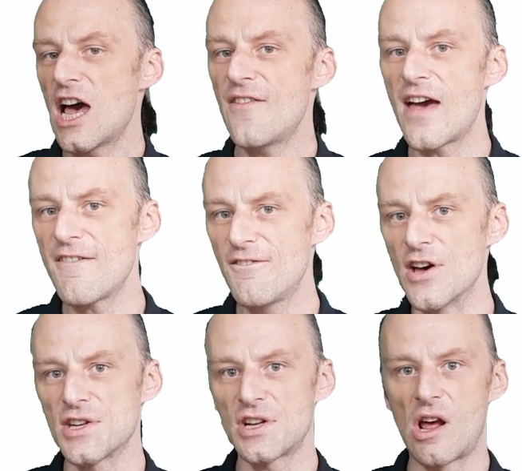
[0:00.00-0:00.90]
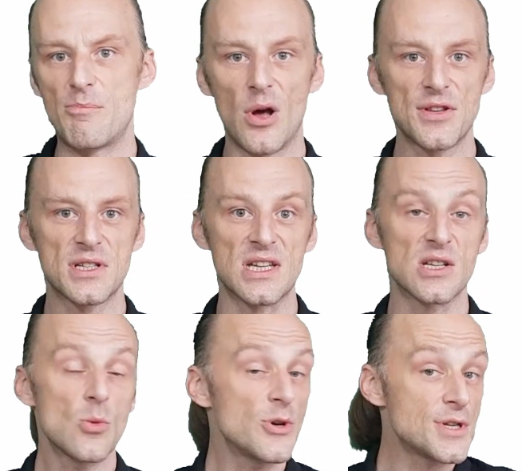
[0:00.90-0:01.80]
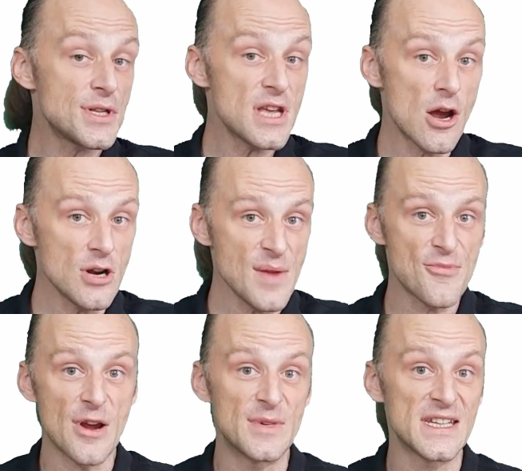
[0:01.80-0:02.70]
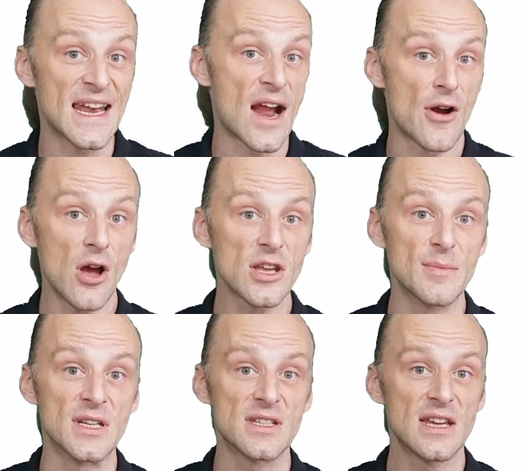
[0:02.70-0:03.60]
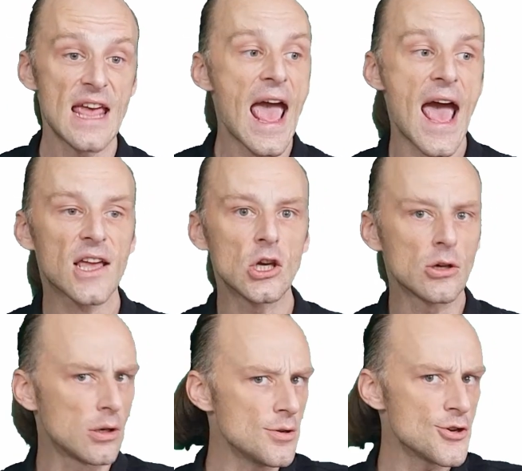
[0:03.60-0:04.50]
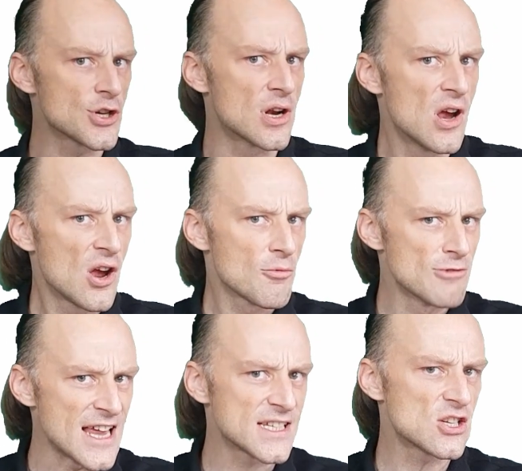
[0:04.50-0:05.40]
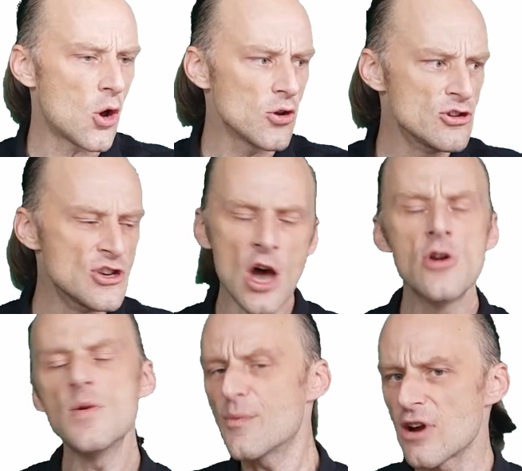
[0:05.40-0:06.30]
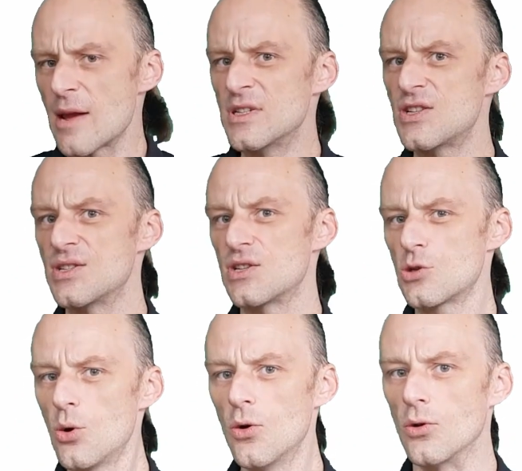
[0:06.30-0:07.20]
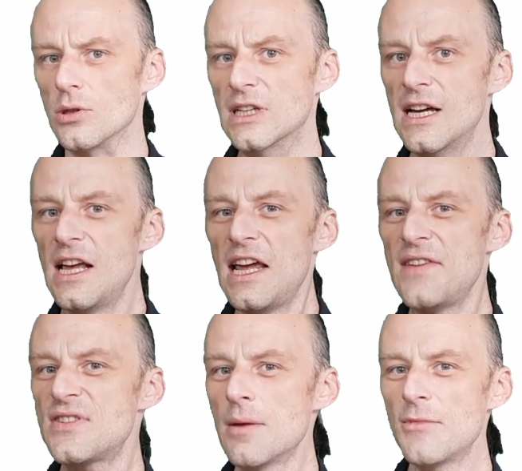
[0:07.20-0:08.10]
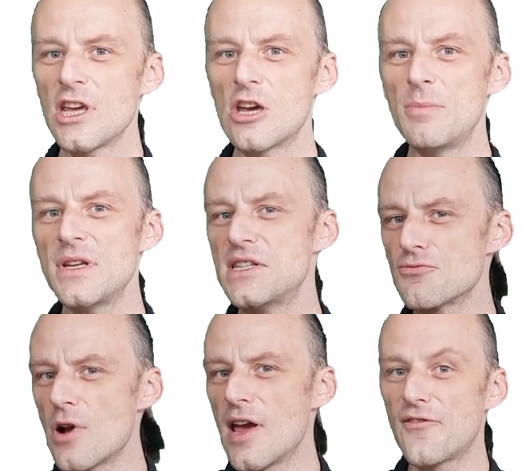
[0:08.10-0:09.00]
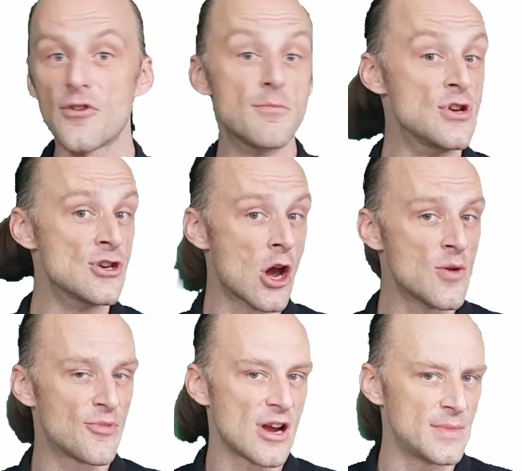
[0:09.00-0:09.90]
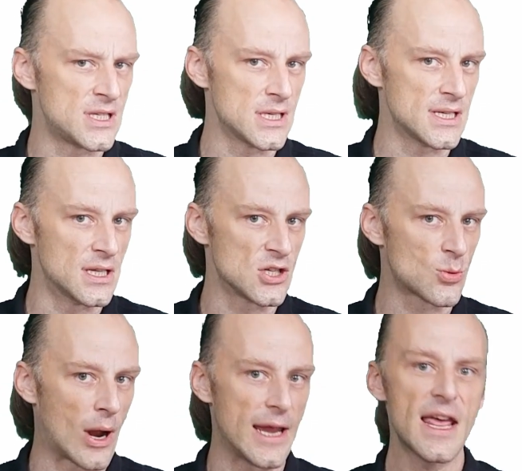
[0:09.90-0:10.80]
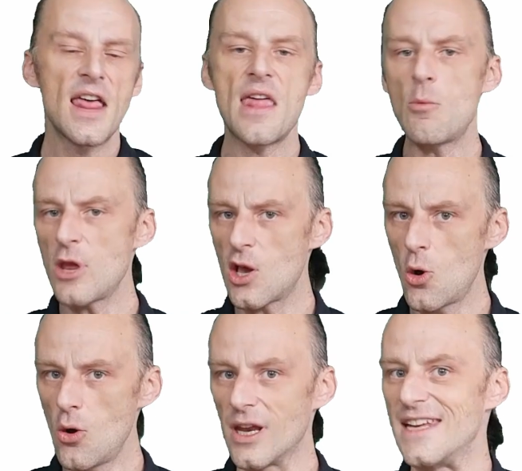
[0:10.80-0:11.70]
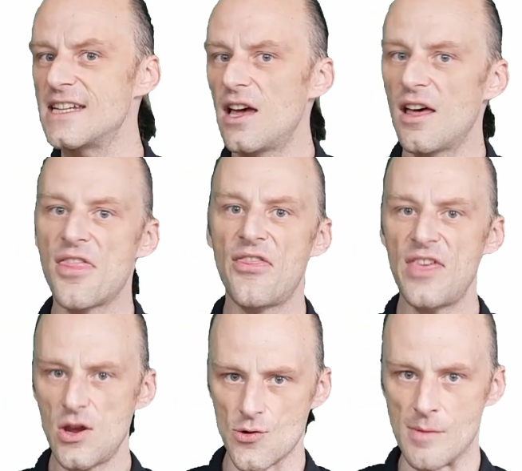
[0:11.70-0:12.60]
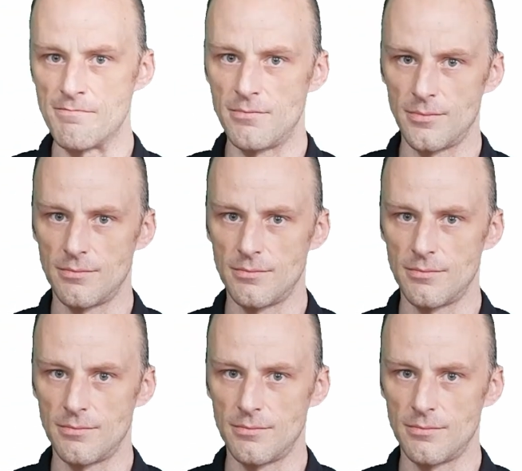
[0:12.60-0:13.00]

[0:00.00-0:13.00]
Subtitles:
of our first hypothesis, which is the only premise in our argument. Our conclusion rests on no premises at all. If something can be derived from no premises in this way, then we call it a theorem.